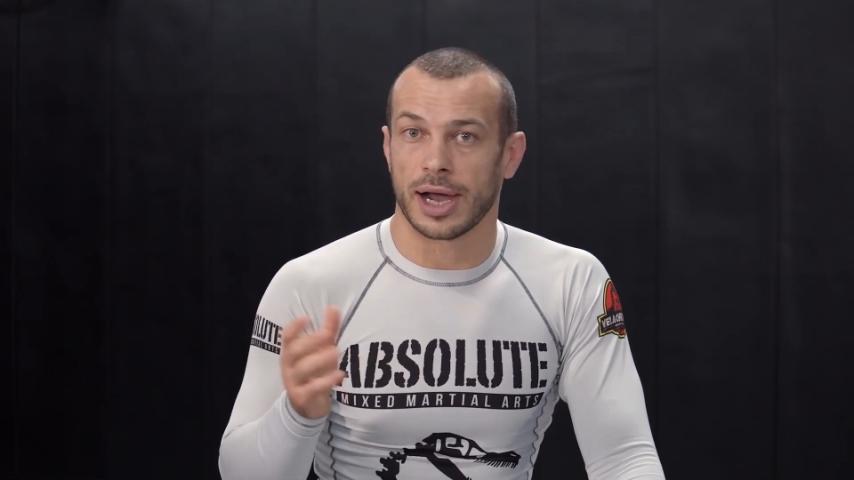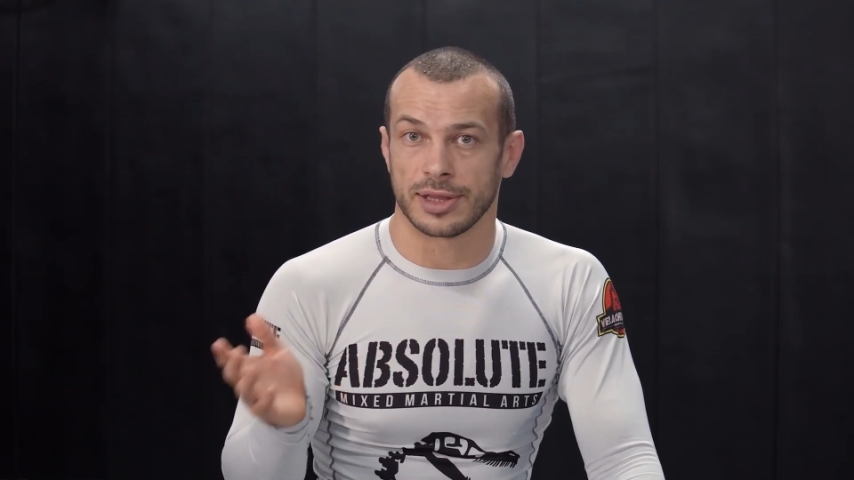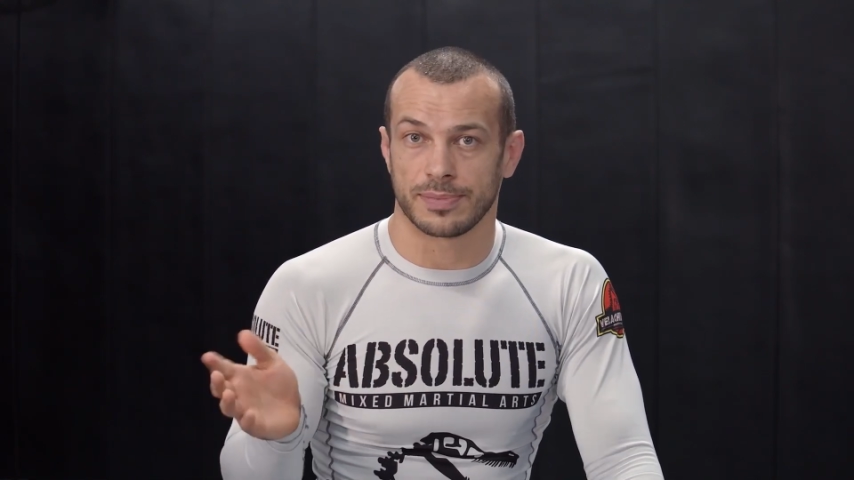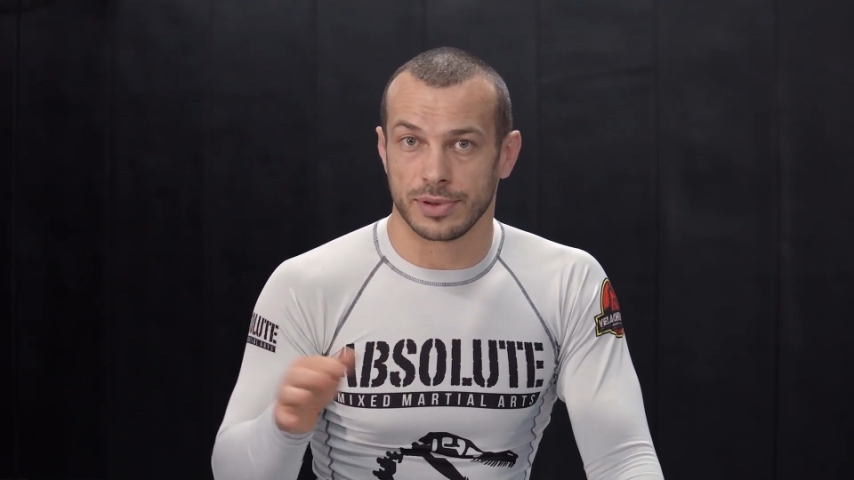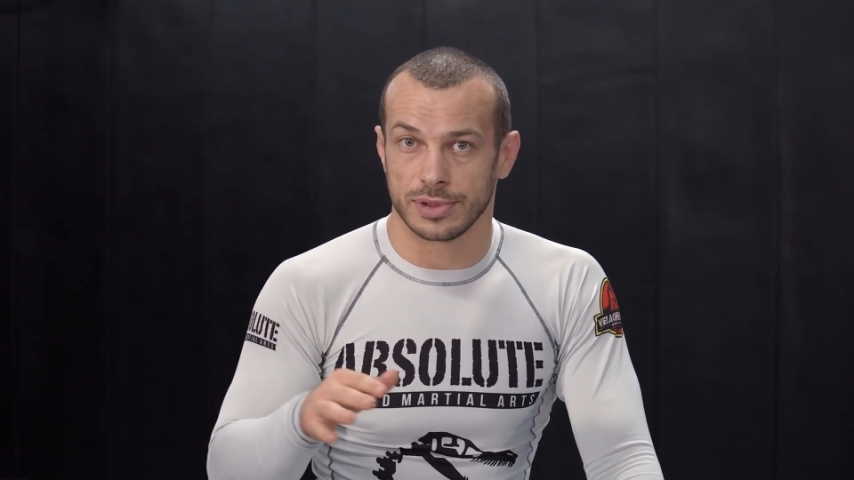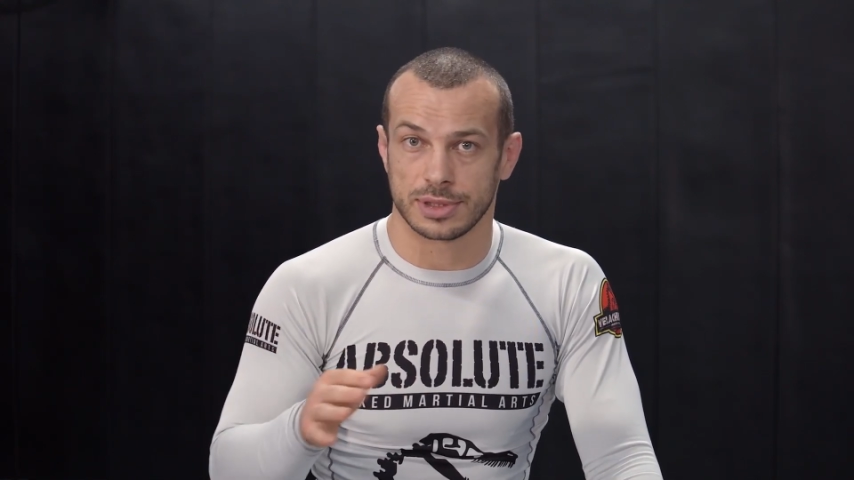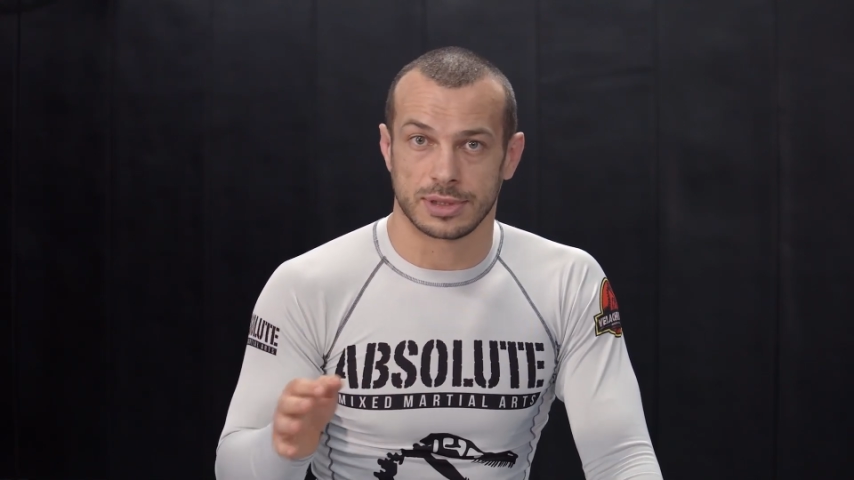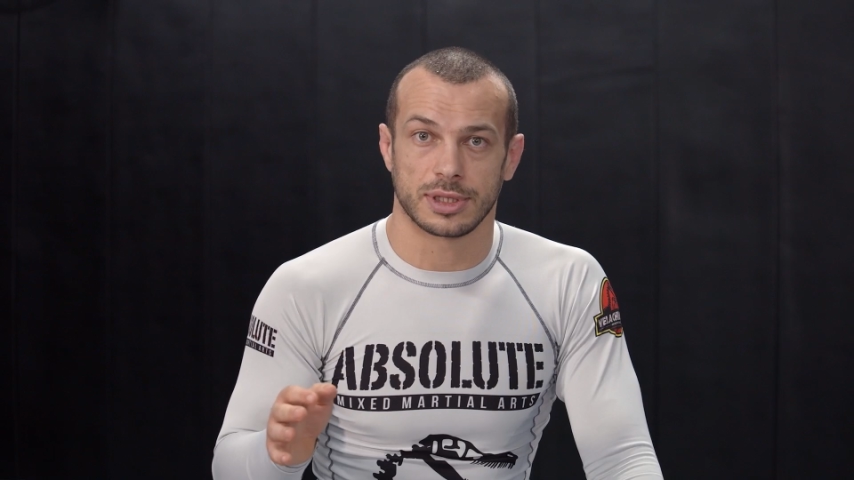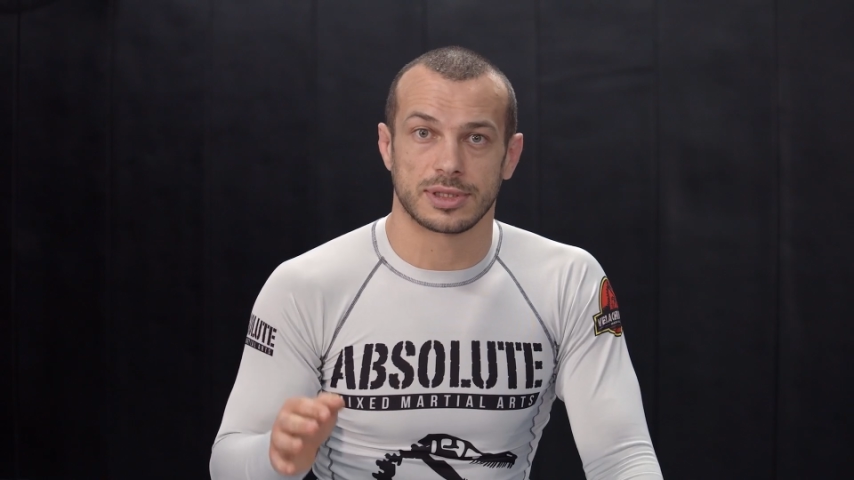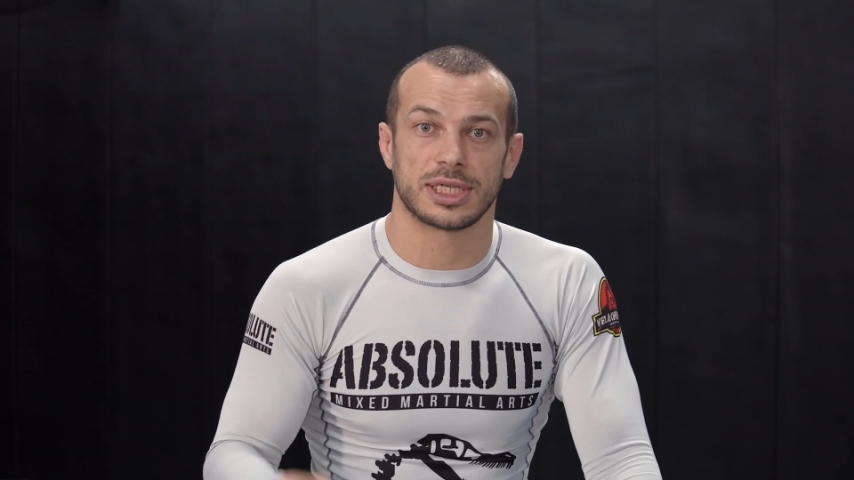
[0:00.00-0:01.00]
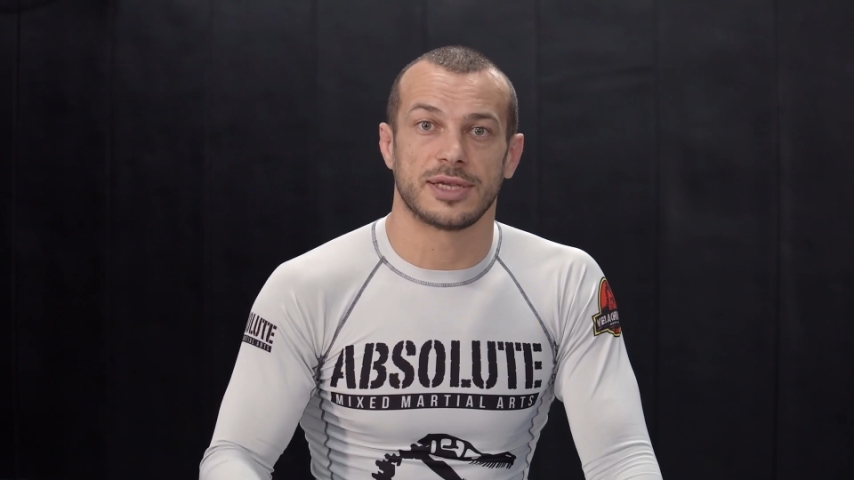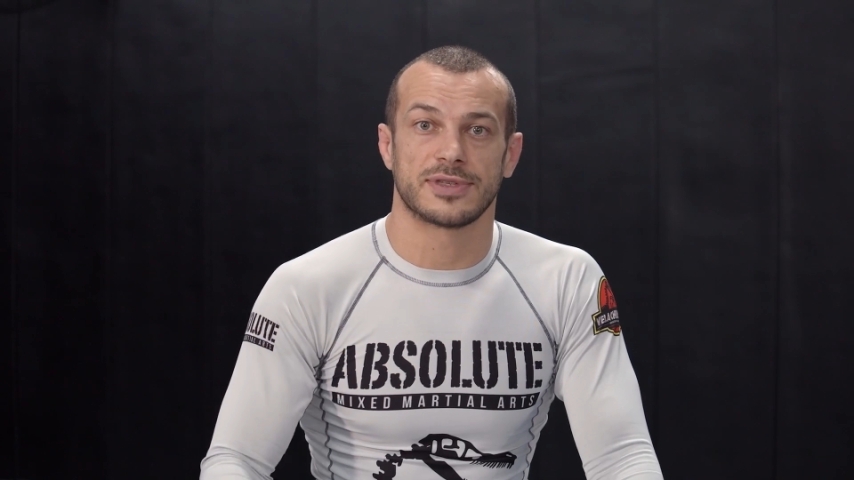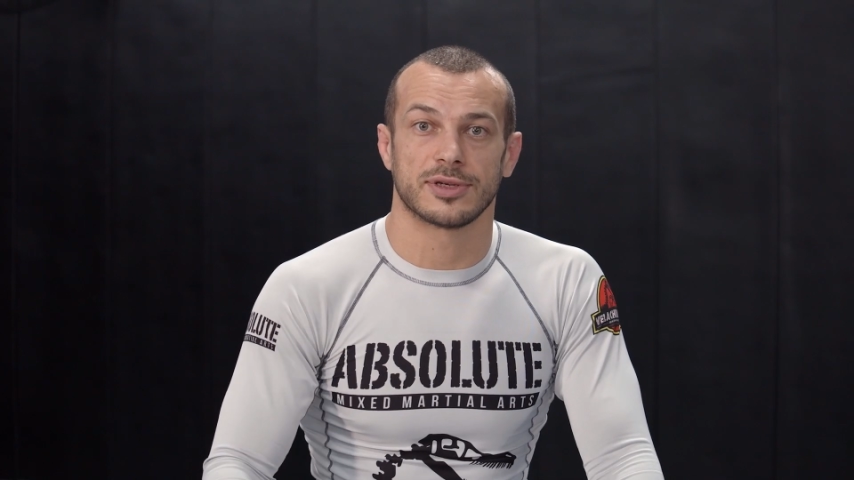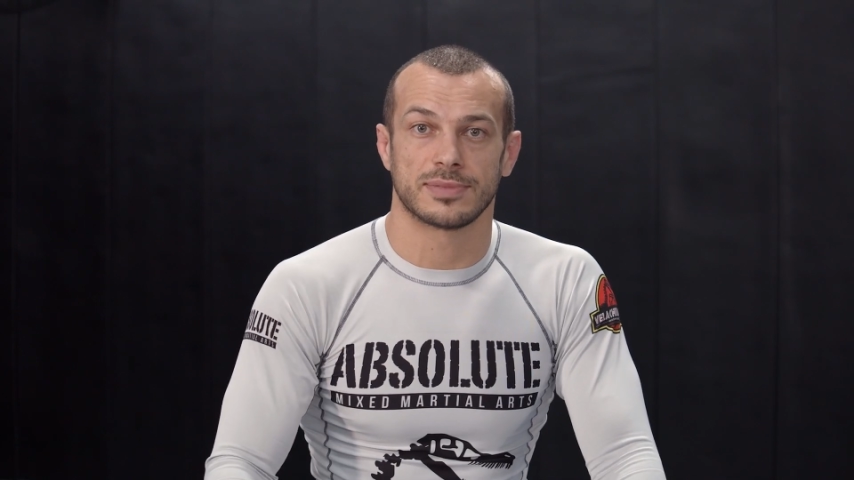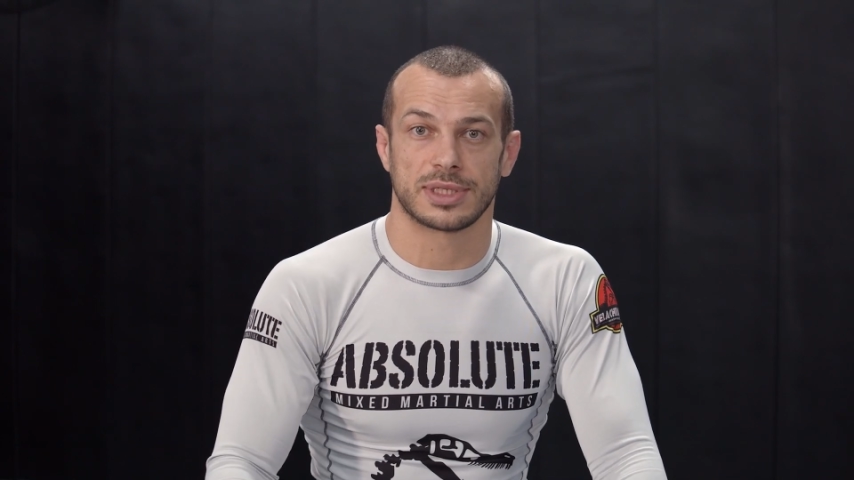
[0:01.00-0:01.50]
either person achieves
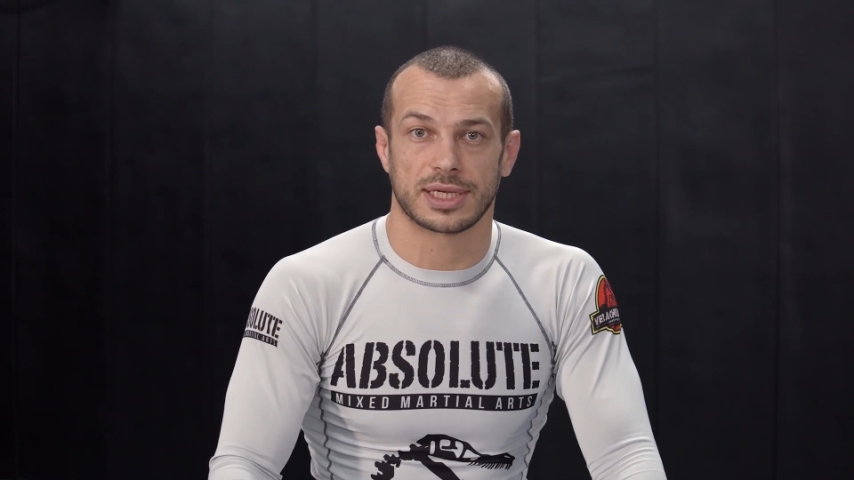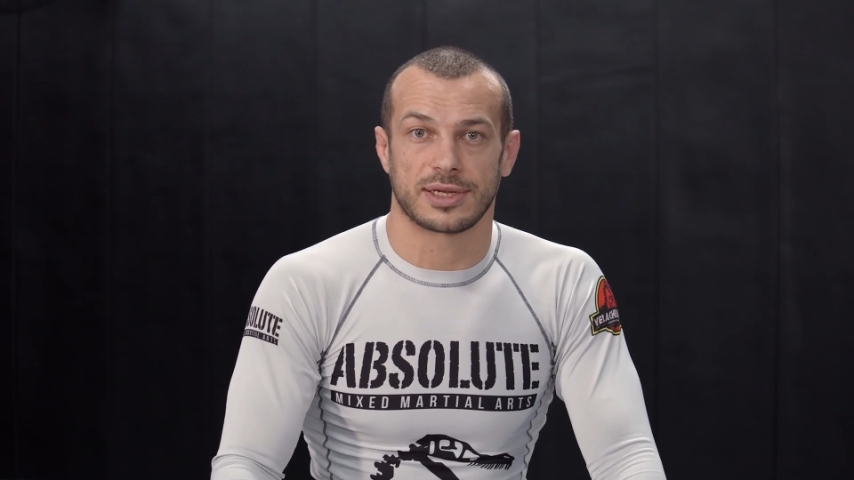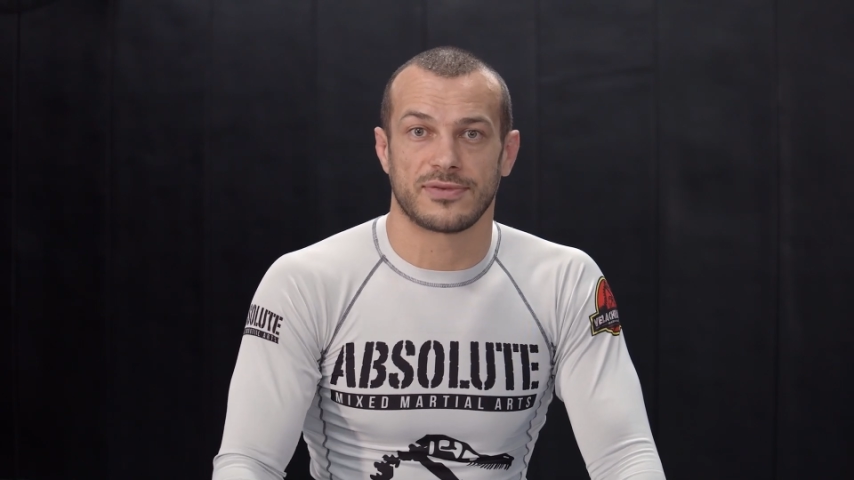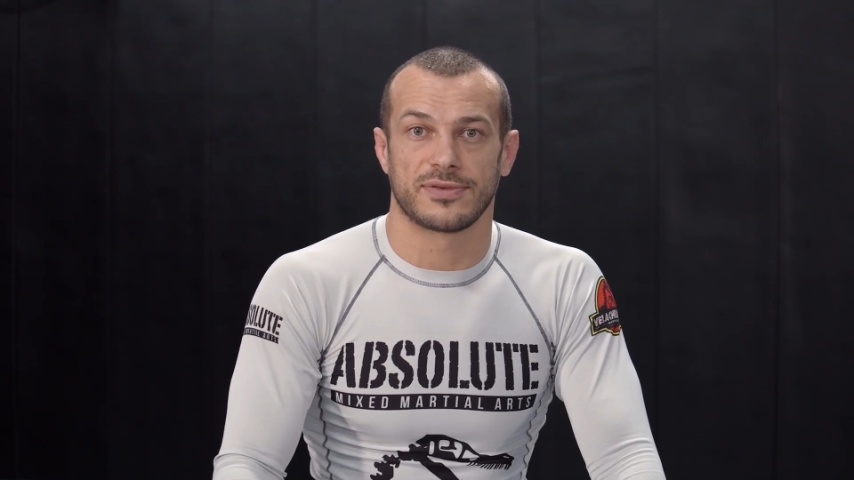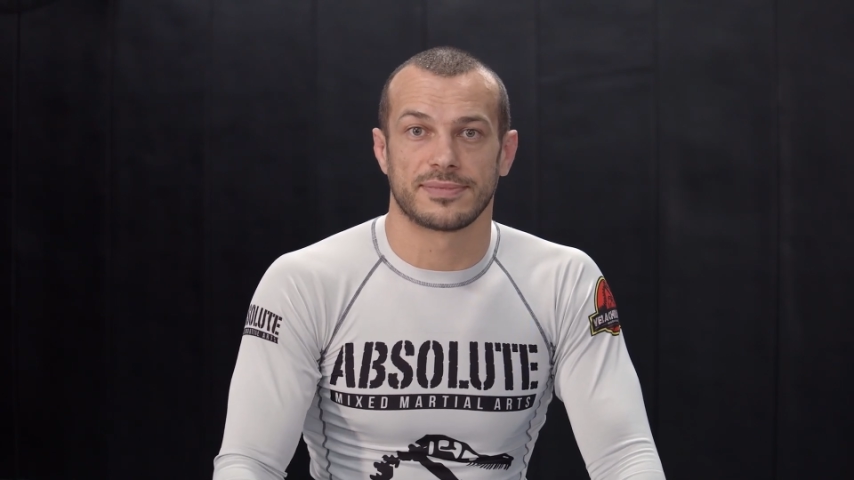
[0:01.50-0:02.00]
their objective.